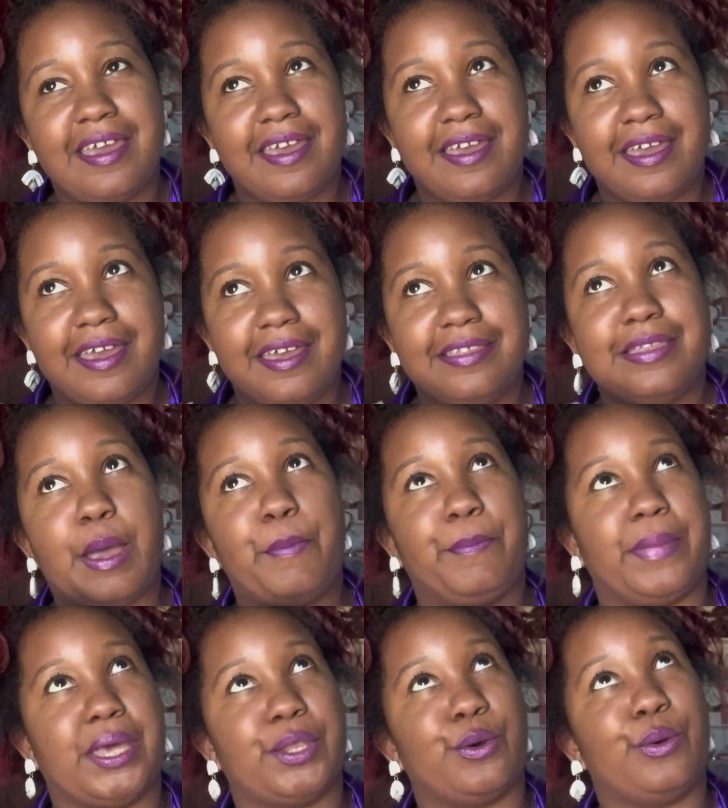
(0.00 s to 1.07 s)
in the
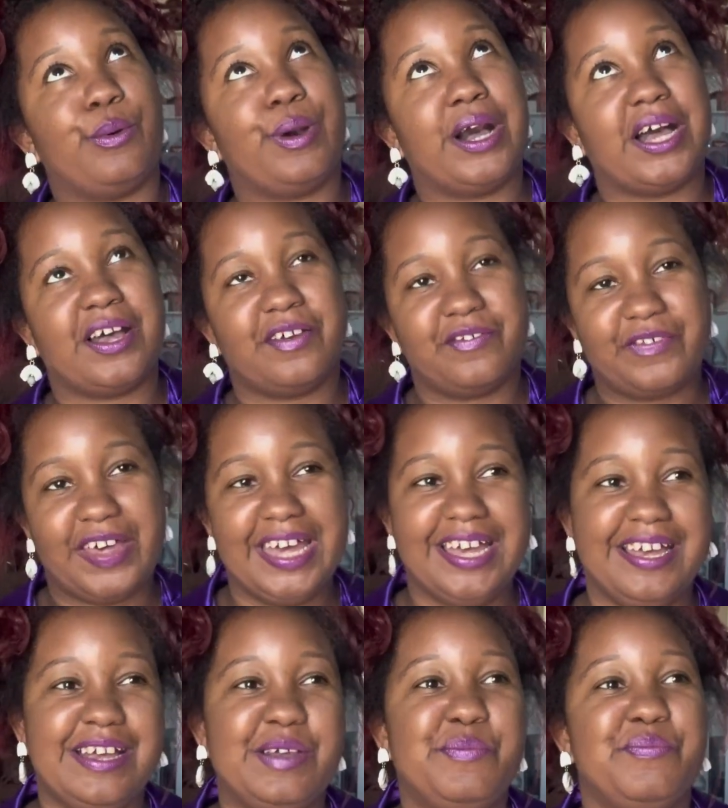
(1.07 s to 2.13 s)
middle of
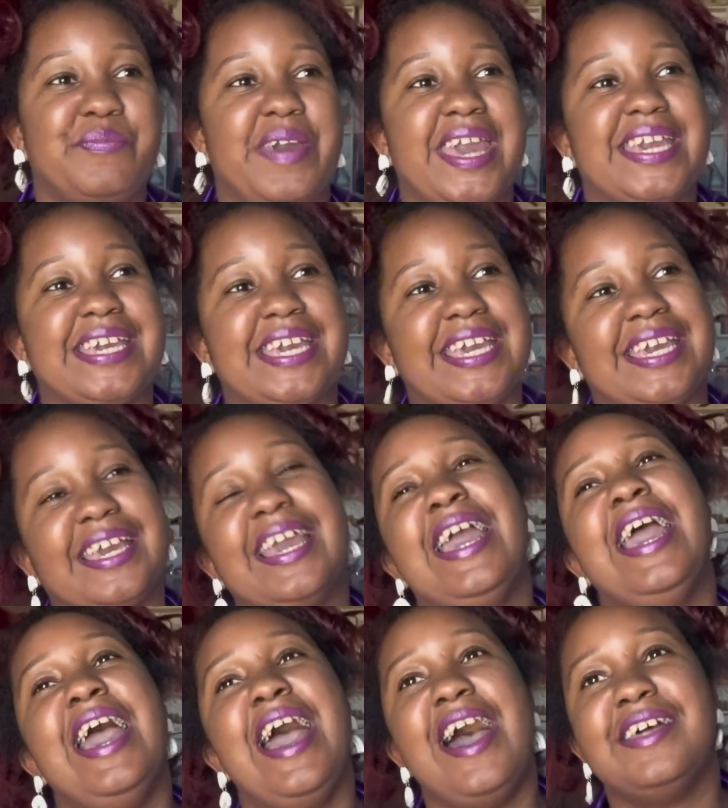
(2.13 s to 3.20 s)
making
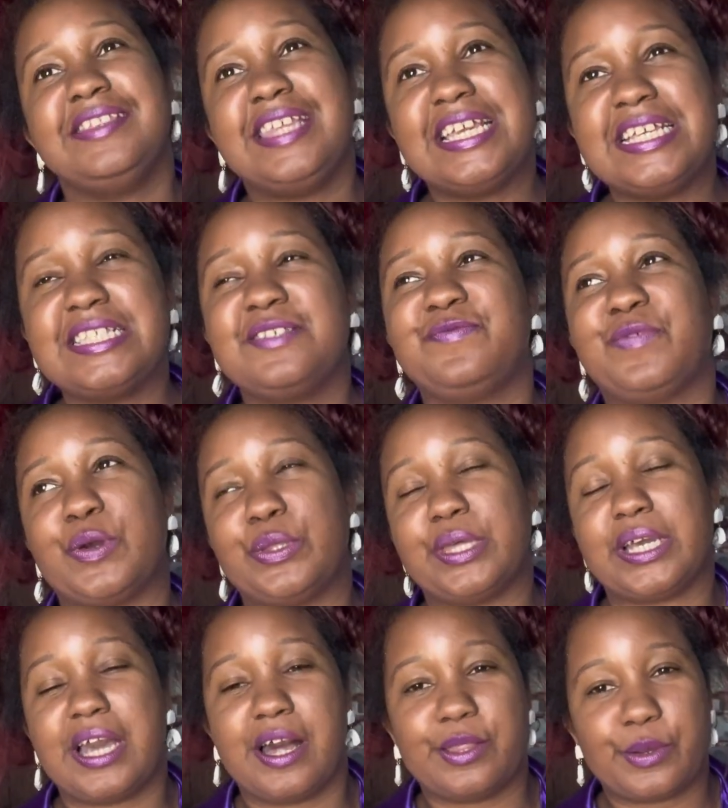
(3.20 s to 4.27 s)
things for the
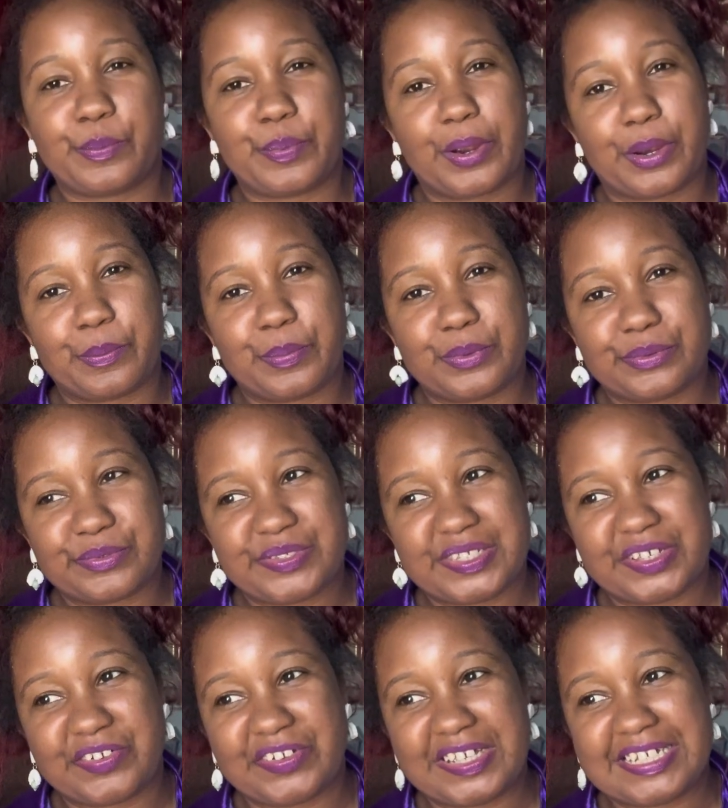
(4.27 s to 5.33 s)
Color Purple
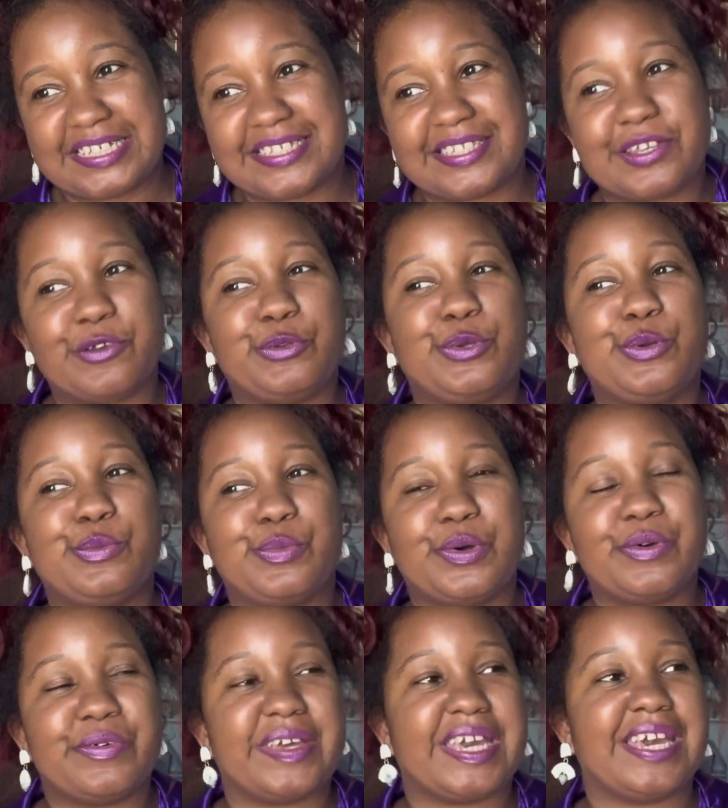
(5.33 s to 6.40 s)
series, so you
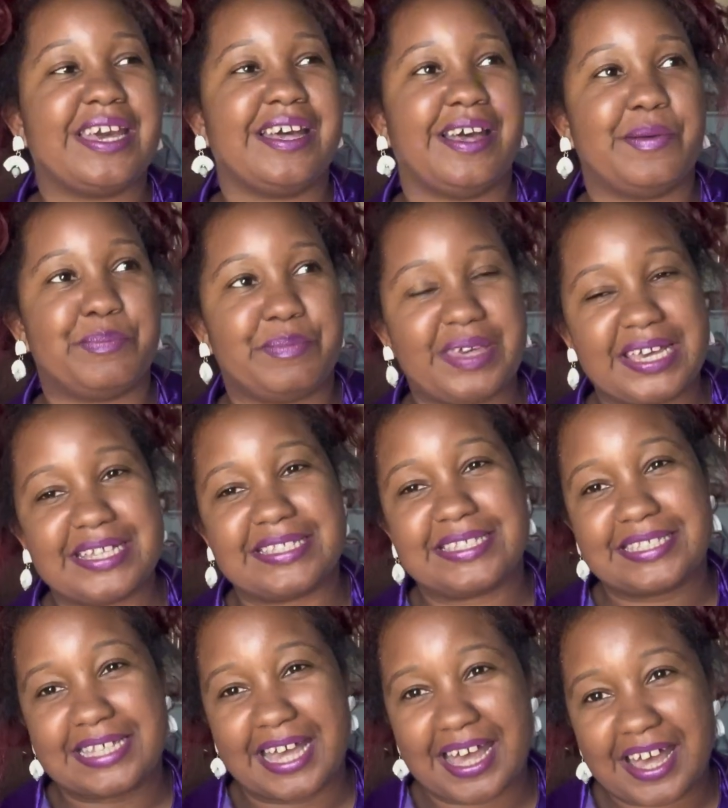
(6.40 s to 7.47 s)
will get a mix
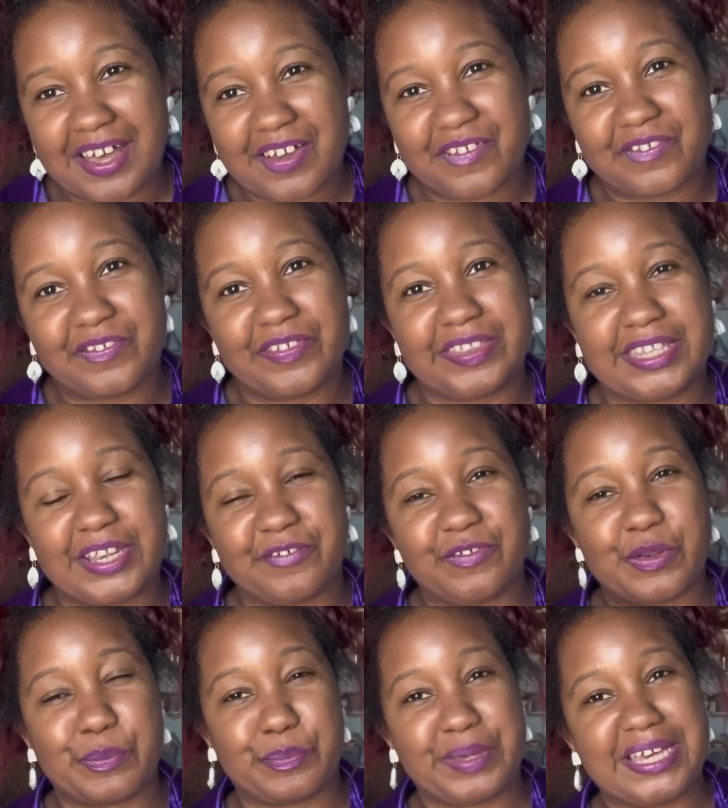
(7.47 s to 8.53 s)
of
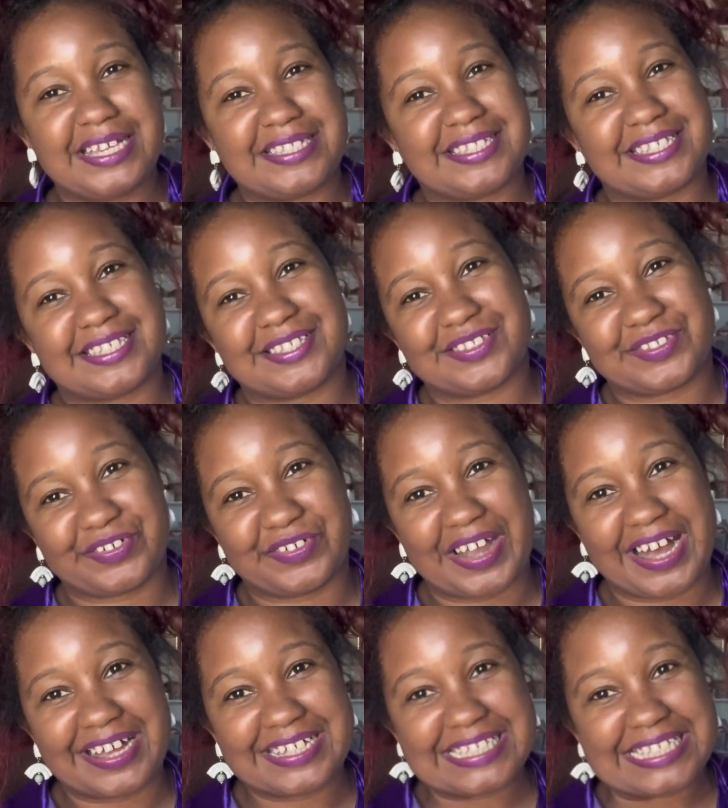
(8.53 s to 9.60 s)
different pieces
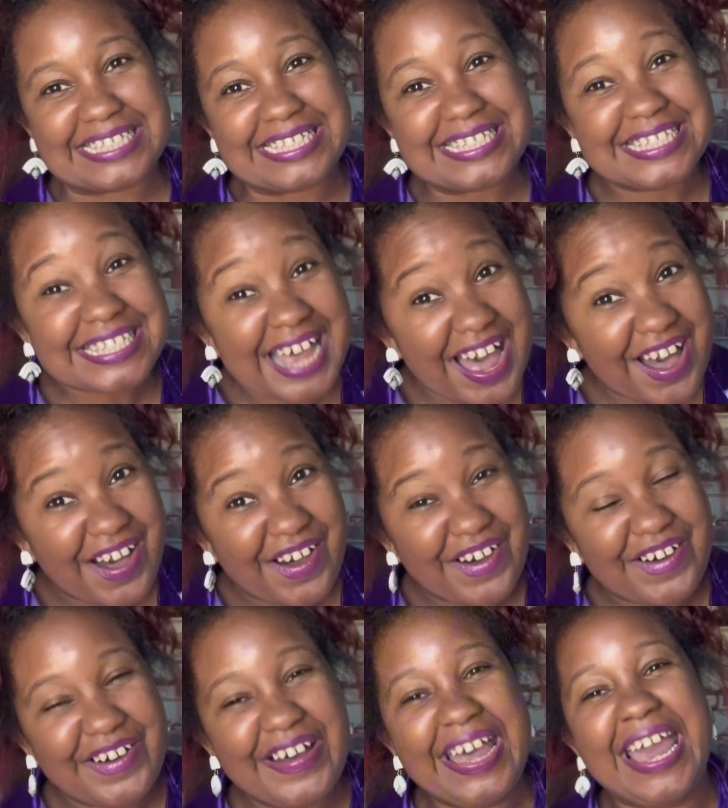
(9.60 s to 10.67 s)
throughout. So